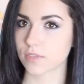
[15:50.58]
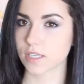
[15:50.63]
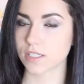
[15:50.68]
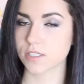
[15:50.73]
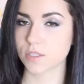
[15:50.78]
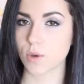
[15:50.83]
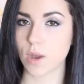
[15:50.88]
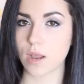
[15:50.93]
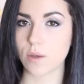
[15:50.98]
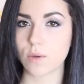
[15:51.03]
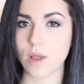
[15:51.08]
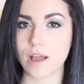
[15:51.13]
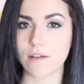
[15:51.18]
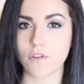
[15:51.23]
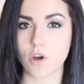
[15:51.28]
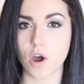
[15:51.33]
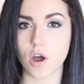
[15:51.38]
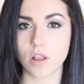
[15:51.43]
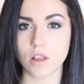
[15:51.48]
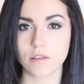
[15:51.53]
So I will have
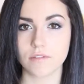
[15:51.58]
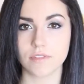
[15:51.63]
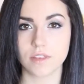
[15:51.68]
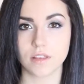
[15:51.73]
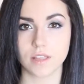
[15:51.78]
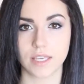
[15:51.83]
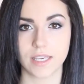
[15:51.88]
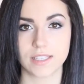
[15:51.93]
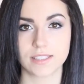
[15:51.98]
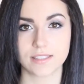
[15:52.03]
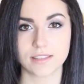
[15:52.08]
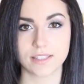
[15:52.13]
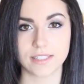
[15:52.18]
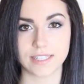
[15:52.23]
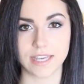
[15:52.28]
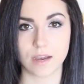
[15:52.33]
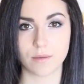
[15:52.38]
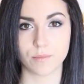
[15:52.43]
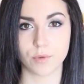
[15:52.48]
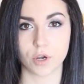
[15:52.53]
all of the links in the
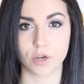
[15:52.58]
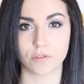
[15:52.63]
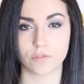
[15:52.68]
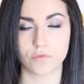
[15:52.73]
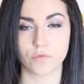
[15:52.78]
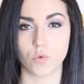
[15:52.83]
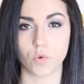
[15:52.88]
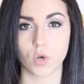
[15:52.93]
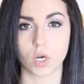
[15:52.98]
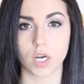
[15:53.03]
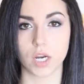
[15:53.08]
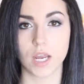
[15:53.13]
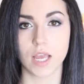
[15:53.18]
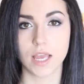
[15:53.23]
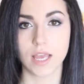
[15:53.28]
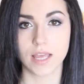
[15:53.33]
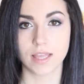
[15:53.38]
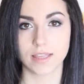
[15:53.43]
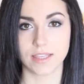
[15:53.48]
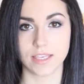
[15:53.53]
down bar for
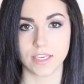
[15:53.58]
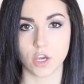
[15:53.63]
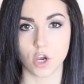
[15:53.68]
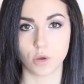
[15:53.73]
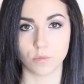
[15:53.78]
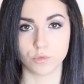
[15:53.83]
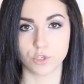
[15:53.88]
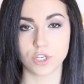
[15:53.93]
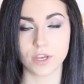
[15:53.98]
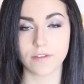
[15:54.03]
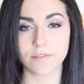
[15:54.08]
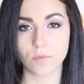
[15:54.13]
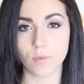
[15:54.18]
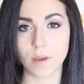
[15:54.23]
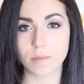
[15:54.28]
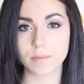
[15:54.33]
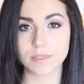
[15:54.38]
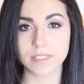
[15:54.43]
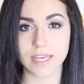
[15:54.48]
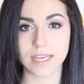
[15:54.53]
the Home Chef
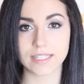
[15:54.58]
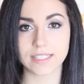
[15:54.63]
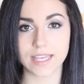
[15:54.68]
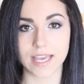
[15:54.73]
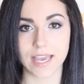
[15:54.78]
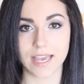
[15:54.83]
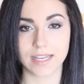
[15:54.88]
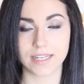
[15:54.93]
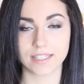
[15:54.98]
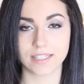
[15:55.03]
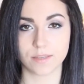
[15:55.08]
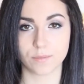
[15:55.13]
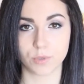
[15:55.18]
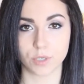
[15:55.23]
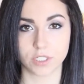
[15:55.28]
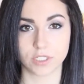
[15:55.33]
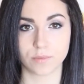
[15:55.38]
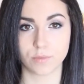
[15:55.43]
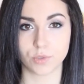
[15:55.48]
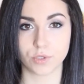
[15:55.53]
website and the
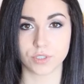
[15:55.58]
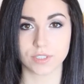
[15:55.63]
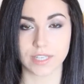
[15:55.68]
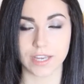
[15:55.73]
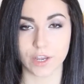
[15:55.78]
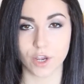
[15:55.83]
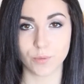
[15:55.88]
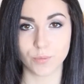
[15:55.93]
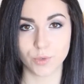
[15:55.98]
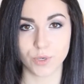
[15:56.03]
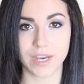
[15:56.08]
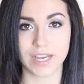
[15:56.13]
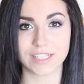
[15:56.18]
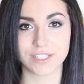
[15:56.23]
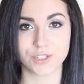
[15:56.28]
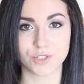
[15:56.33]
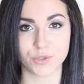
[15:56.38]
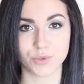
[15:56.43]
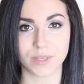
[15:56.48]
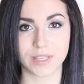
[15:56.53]
printables. I hope you guys
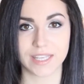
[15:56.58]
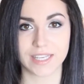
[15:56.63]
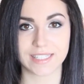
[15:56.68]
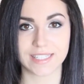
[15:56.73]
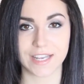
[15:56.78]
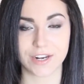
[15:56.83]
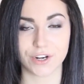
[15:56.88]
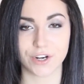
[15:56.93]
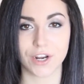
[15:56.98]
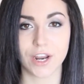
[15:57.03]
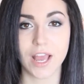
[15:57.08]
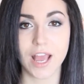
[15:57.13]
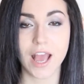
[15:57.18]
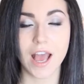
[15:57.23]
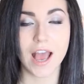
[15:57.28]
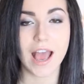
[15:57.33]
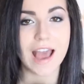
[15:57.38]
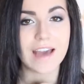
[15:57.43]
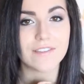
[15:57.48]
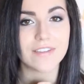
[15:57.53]
enjoyed this and are
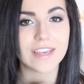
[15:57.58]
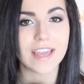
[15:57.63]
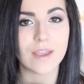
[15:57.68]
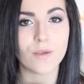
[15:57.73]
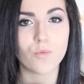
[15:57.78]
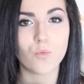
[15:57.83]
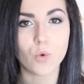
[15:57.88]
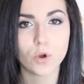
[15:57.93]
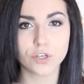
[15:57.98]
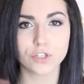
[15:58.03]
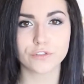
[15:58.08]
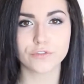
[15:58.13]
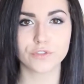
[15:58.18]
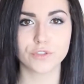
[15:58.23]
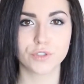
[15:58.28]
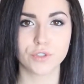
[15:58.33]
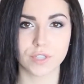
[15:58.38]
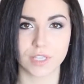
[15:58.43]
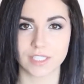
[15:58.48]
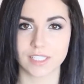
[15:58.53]
having a wonderful
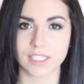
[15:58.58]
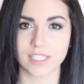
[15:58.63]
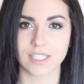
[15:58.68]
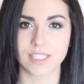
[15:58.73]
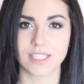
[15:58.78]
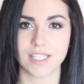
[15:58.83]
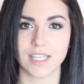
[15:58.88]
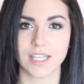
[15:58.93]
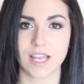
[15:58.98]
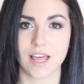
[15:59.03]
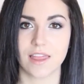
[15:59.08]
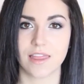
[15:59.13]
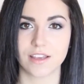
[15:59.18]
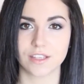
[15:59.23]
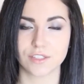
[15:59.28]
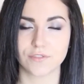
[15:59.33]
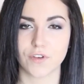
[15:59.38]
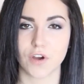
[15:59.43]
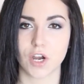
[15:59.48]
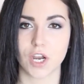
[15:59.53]
2016
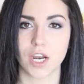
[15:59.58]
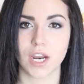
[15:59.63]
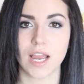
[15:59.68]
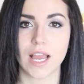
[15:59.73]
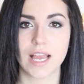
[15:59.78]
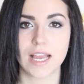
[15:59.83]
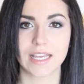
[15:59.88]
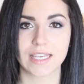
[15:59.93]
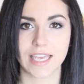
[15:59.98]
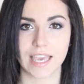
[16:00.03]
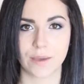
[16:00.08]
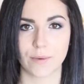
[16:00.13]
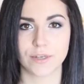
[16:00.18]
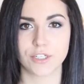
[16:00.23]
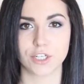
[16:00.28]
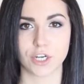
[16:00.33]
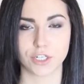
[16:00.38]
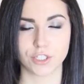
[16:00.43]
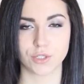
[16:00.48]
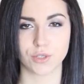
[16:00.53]
thus far. Can't wait
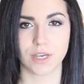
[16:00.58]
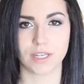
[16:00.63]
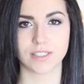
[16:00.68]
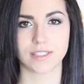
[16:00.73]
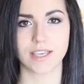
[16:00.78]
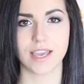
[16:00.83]
to talk to you guys